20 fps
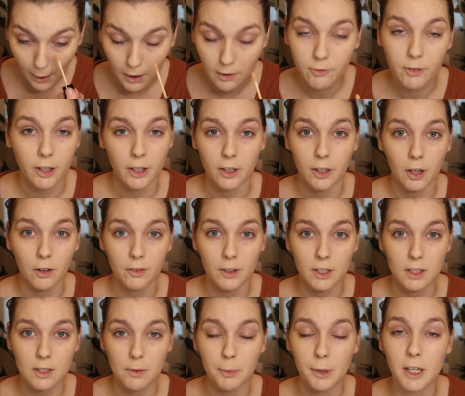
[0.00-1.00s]
I'm very
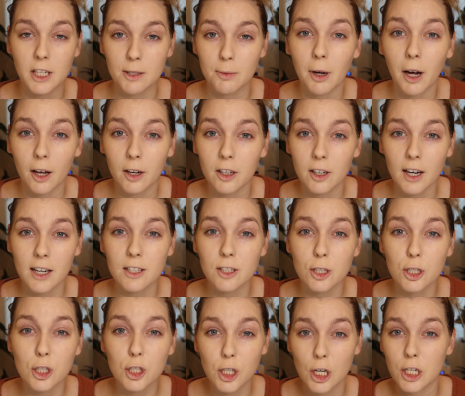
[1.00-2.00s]
nervous because my under eyes
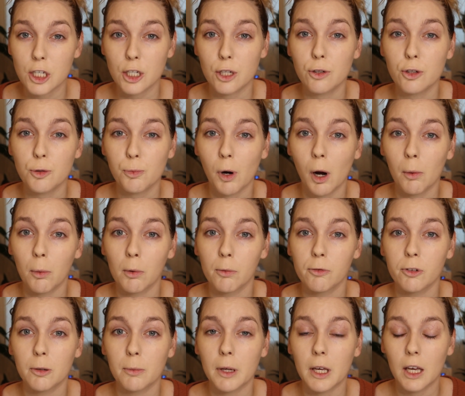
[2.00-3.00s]
are such a huge
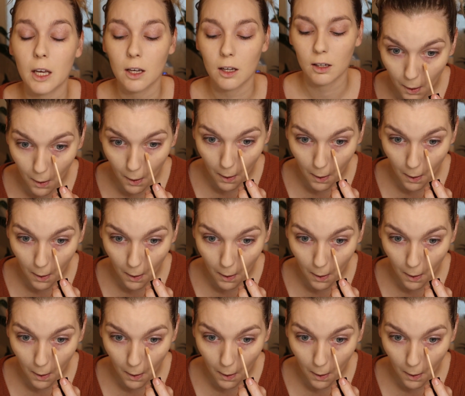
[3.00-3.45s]
problem for me.